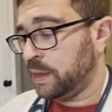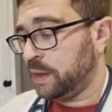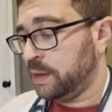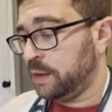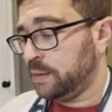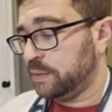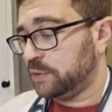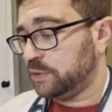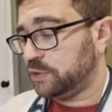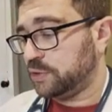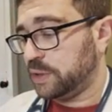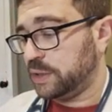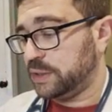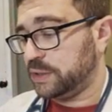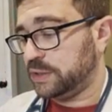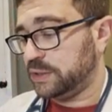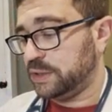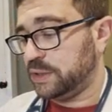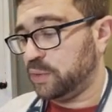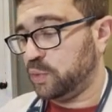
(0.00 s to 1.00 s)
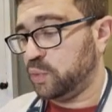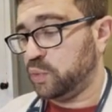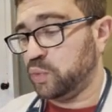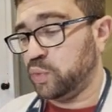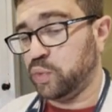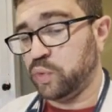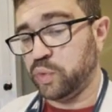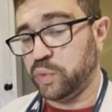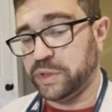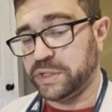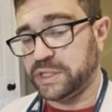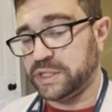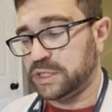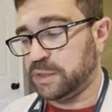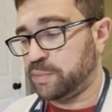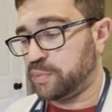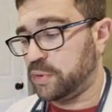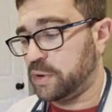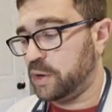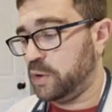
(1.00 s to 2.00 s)
Trying to see. Ooh, this is a
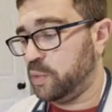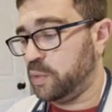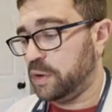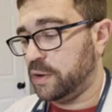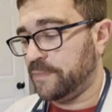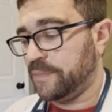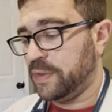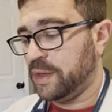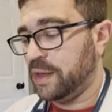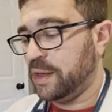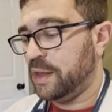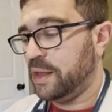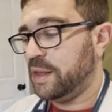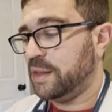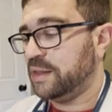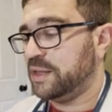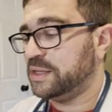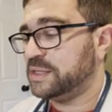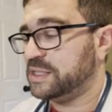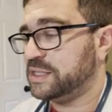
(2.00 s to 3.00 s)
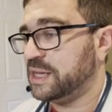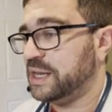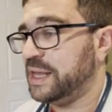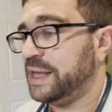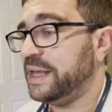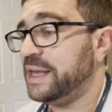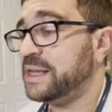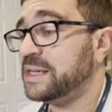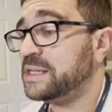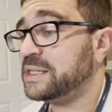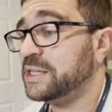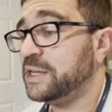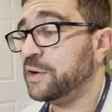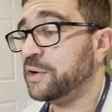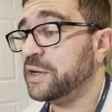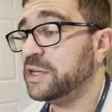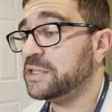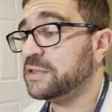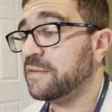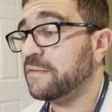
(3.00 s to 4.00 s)
pretty one. This is an E-Series
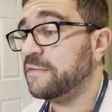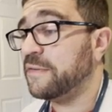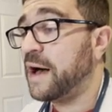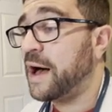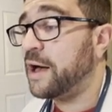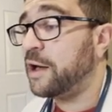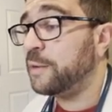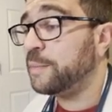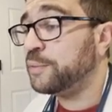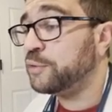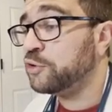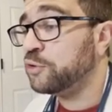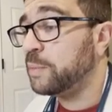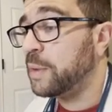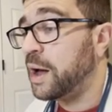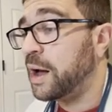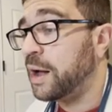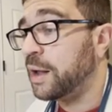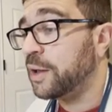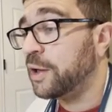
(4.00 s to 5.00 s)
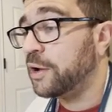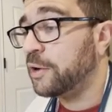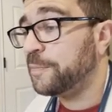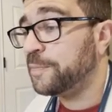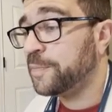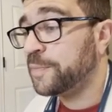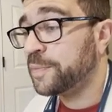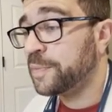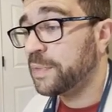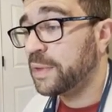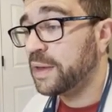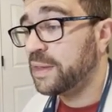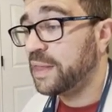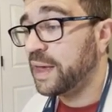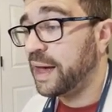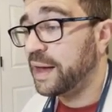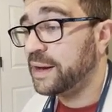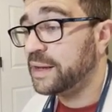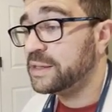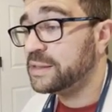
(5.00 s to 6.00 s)
Vileplume holo. That
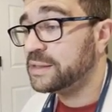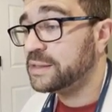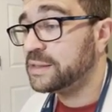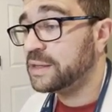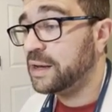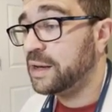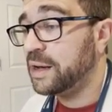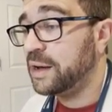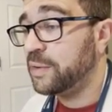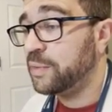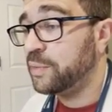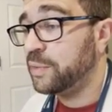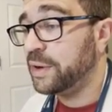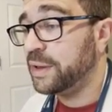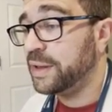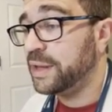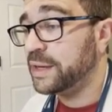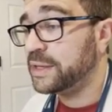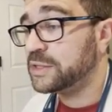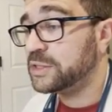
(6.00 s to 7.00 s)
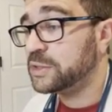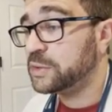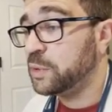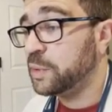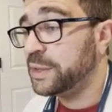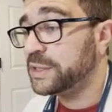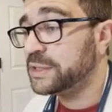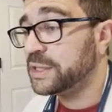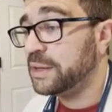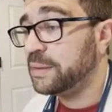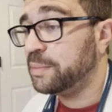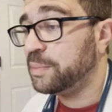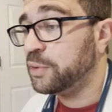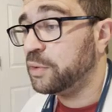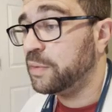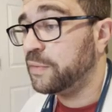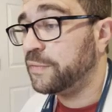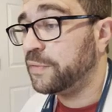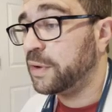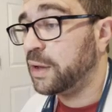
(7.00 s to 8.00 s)
is really exquisite,
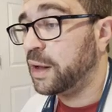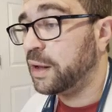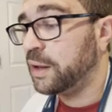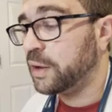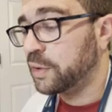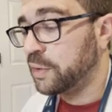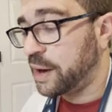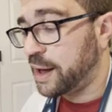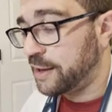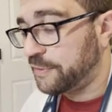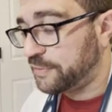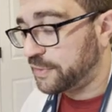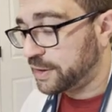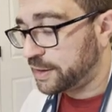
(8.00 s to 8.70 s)
beautiful holographic.